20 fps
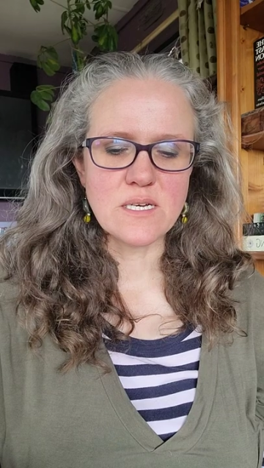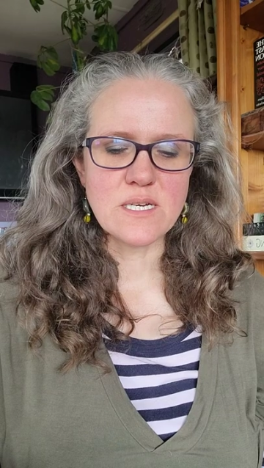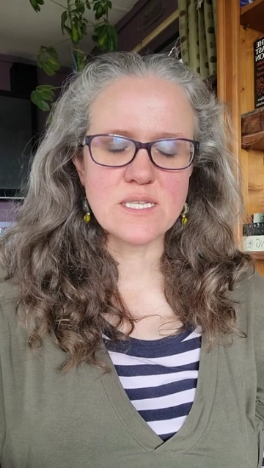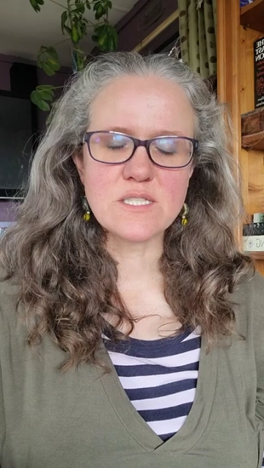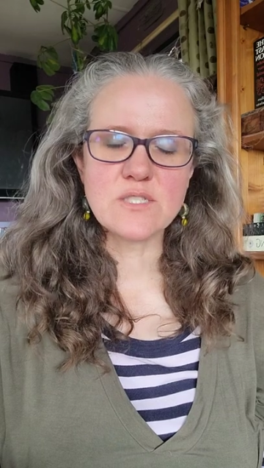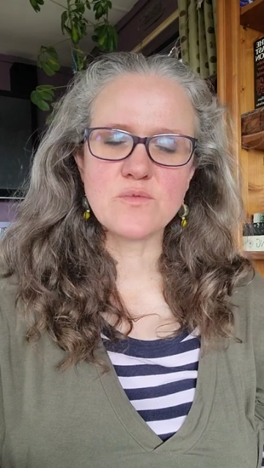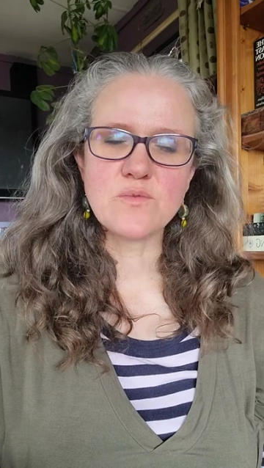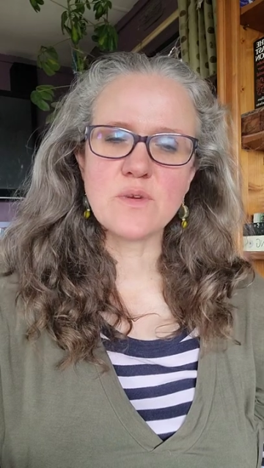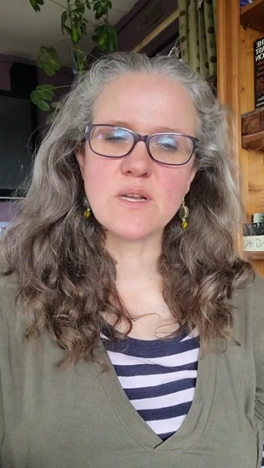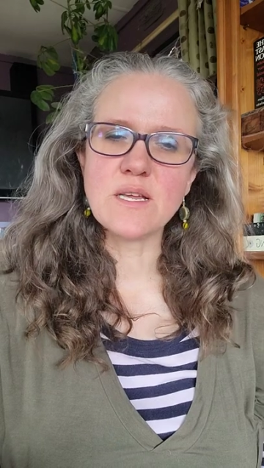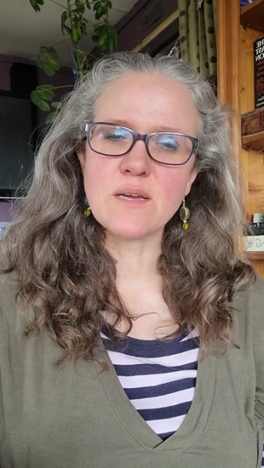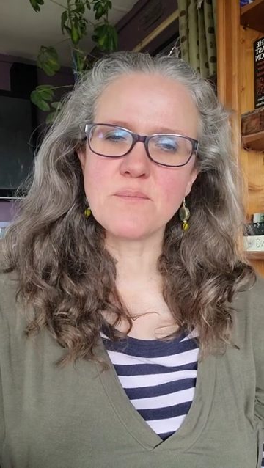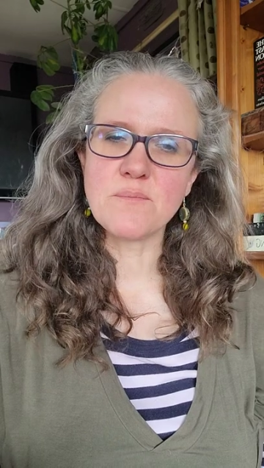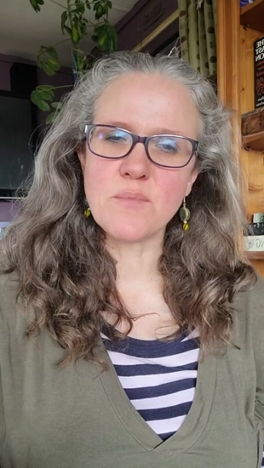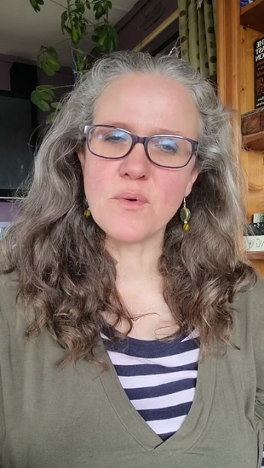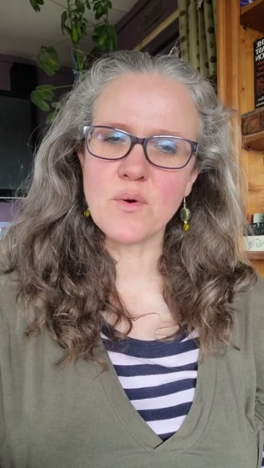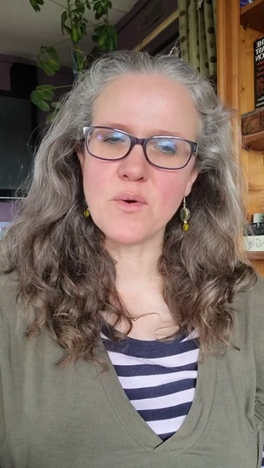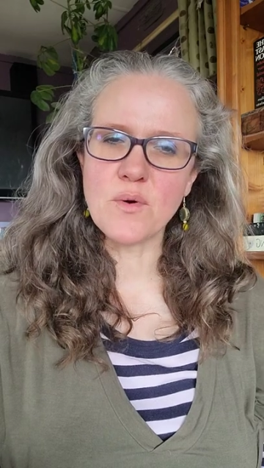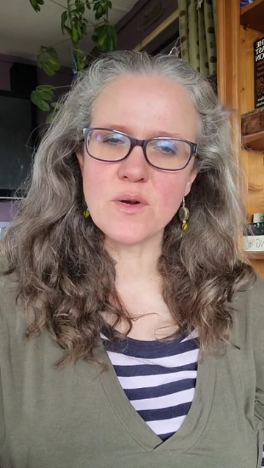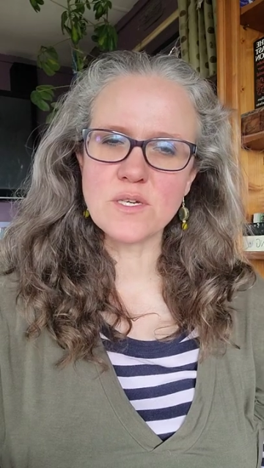it's really
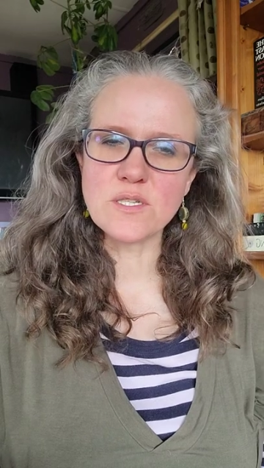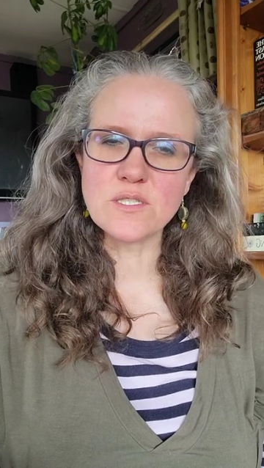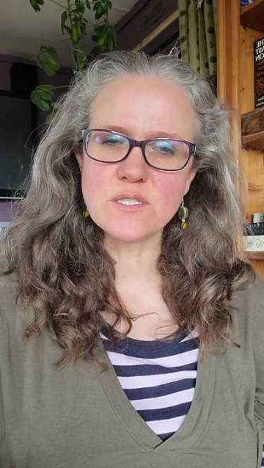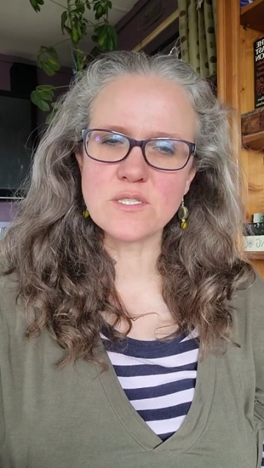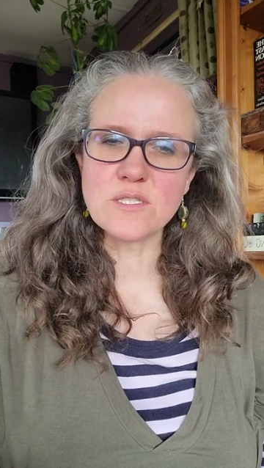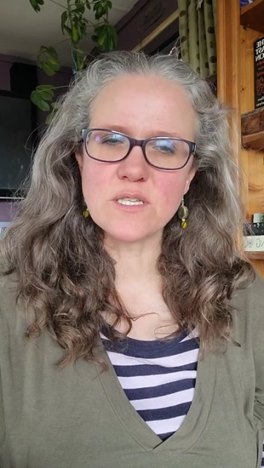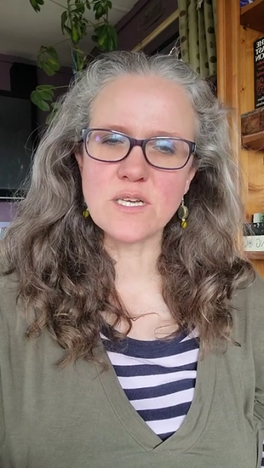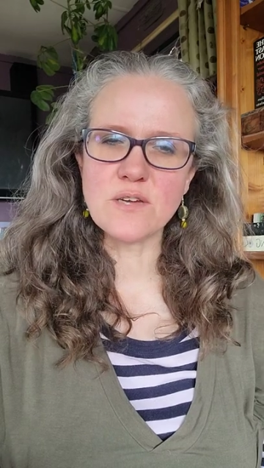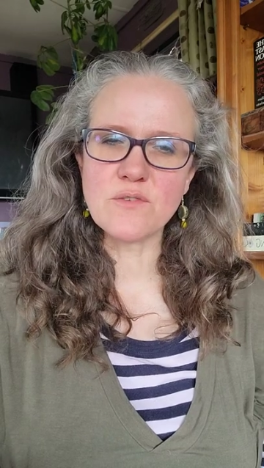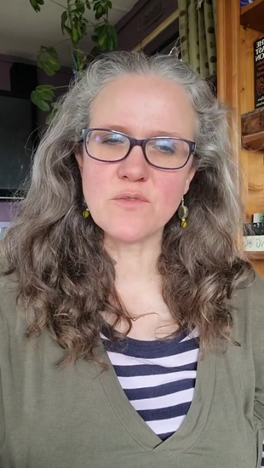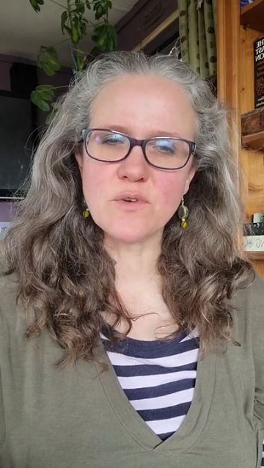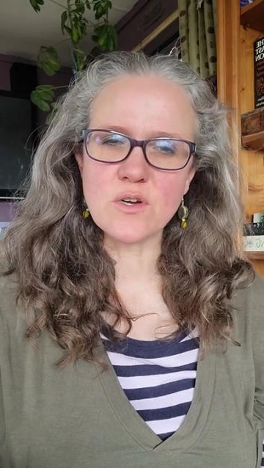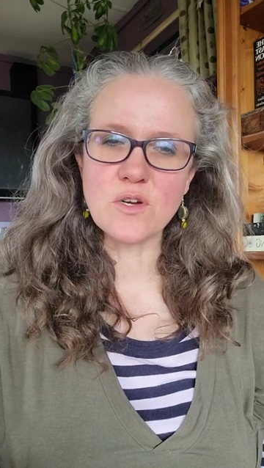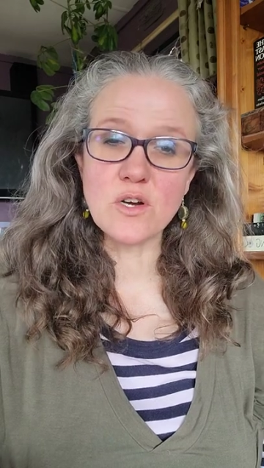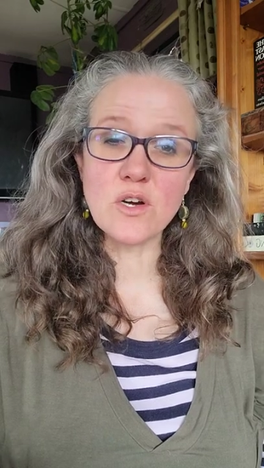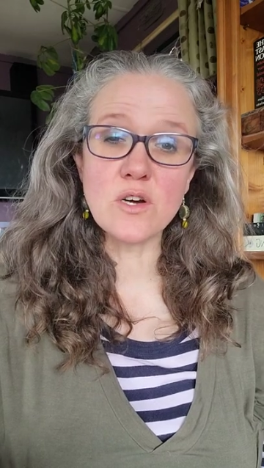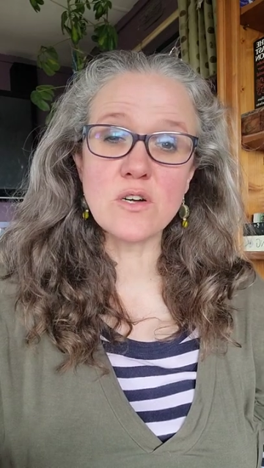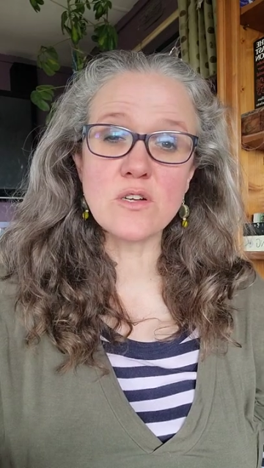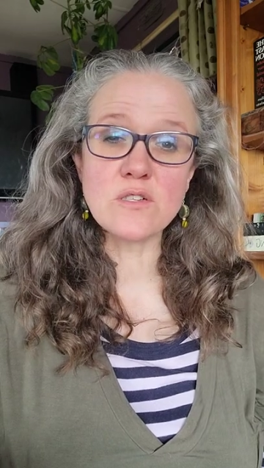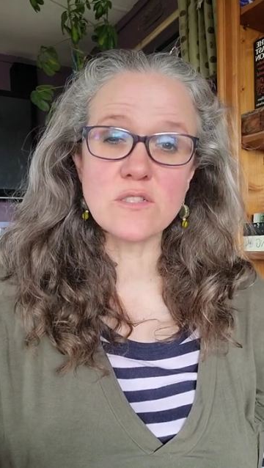important, if we're
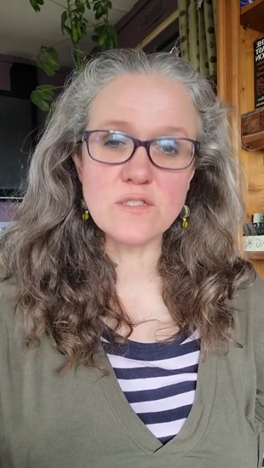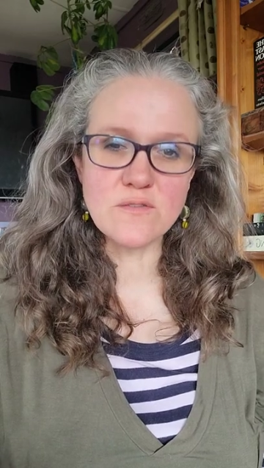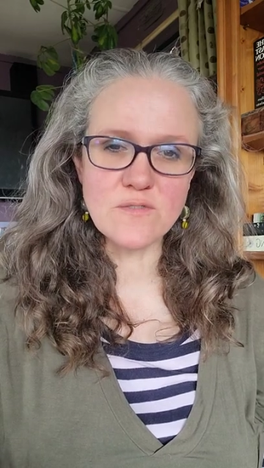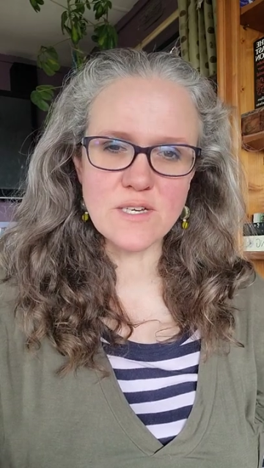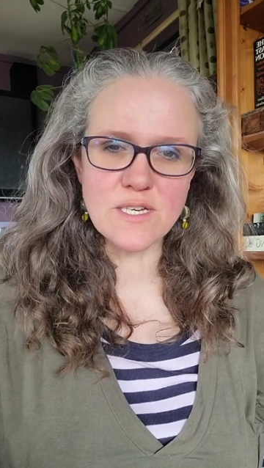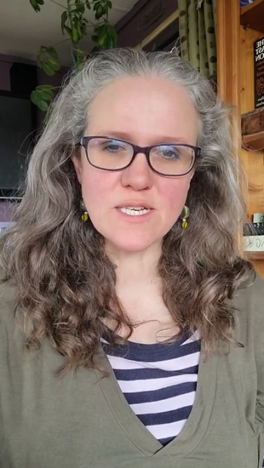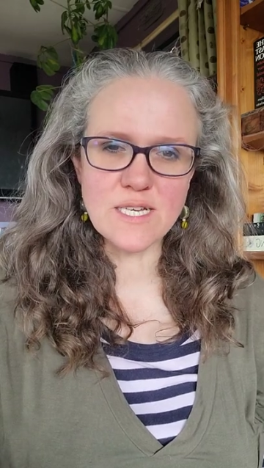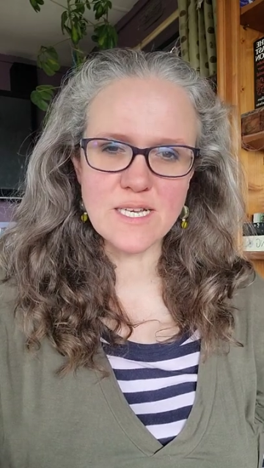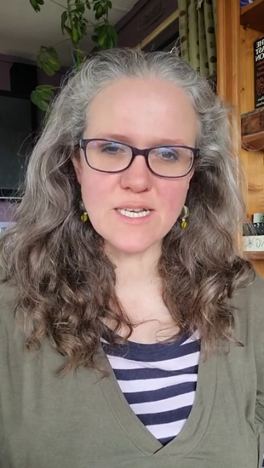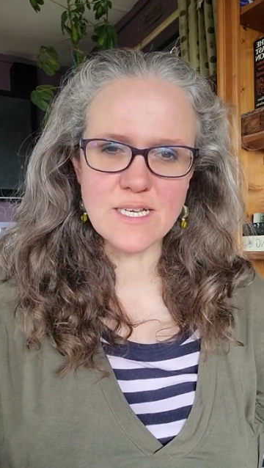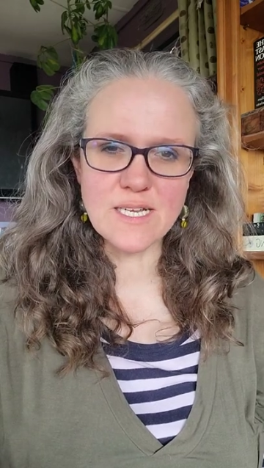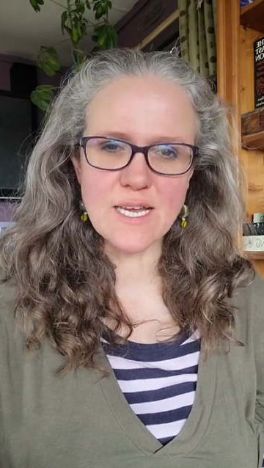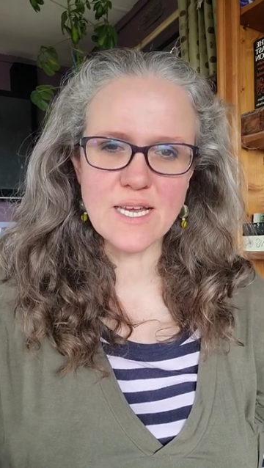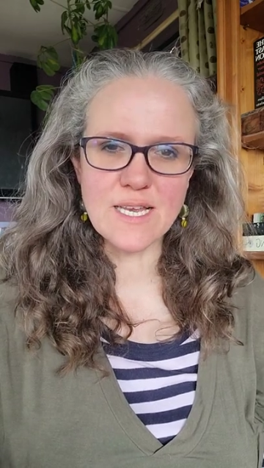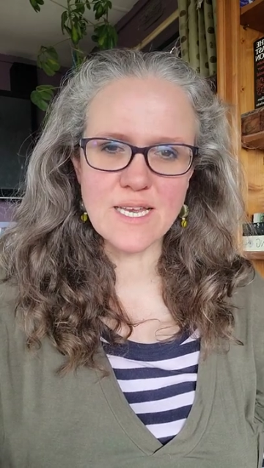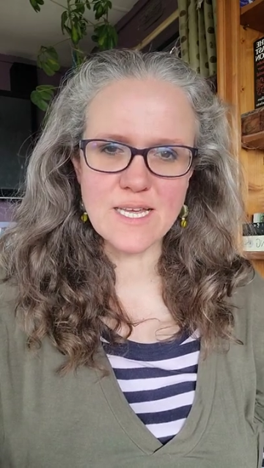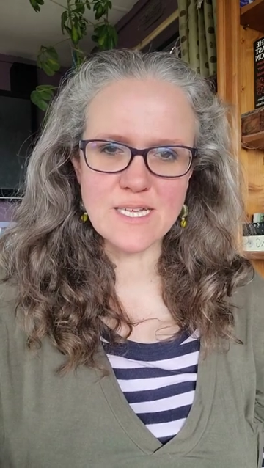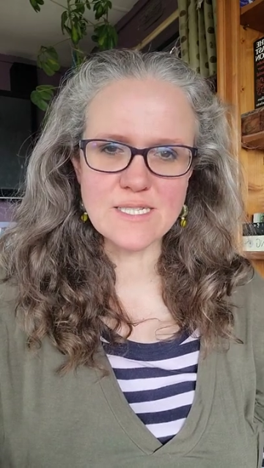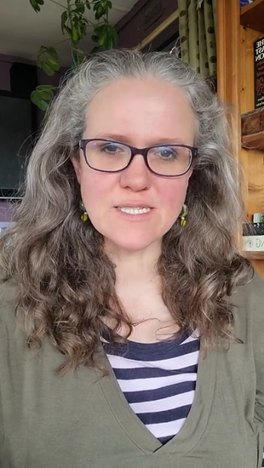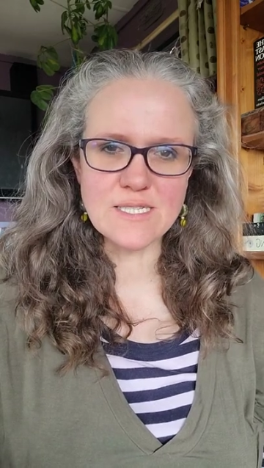cultivating
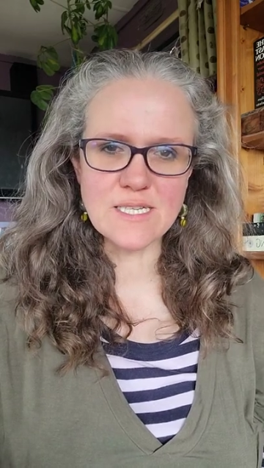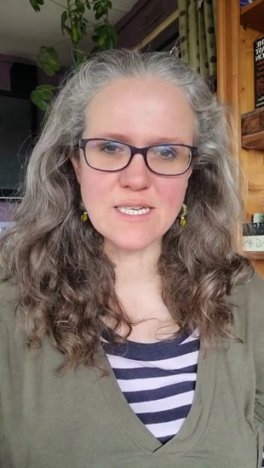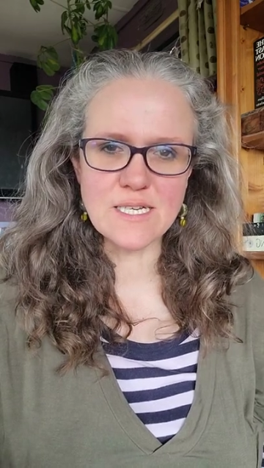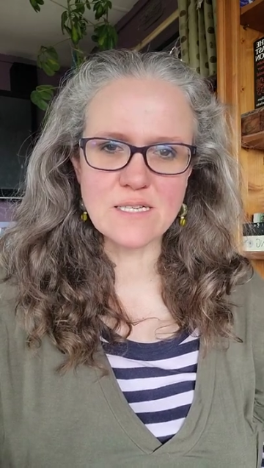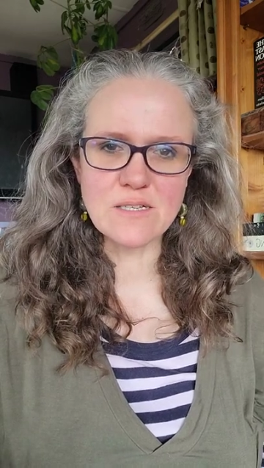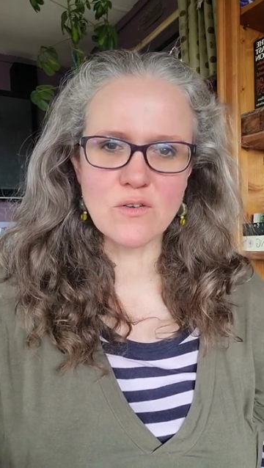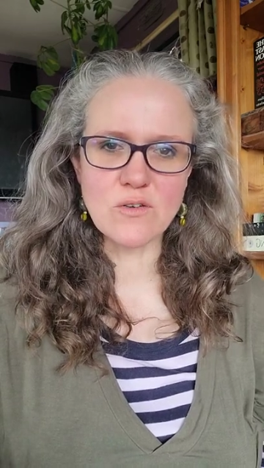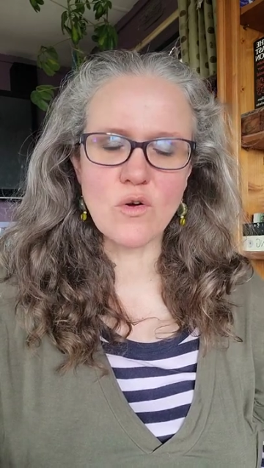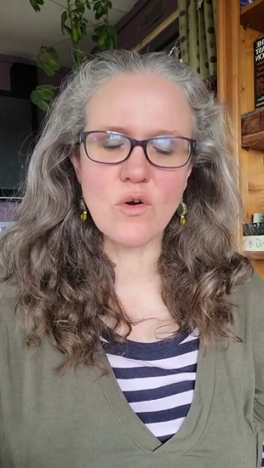an ending